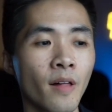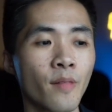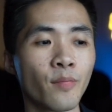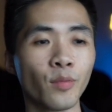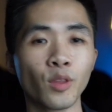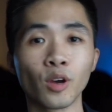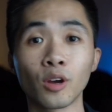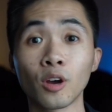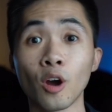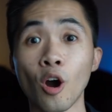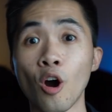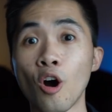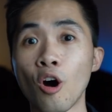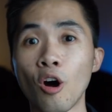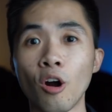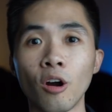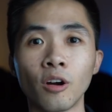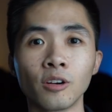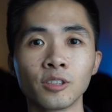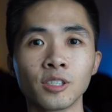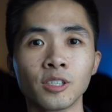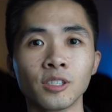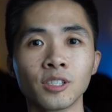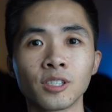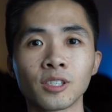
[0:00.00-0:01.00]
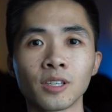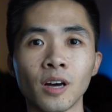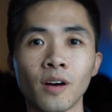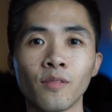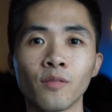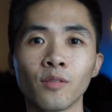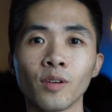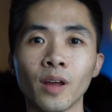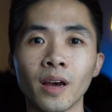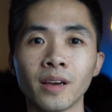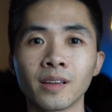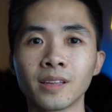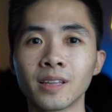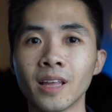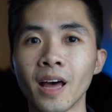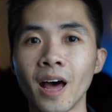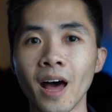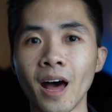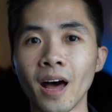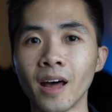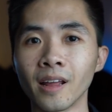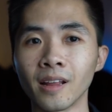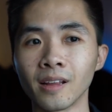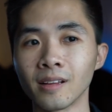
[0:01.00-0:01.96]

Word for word: and the cars and stuff like that,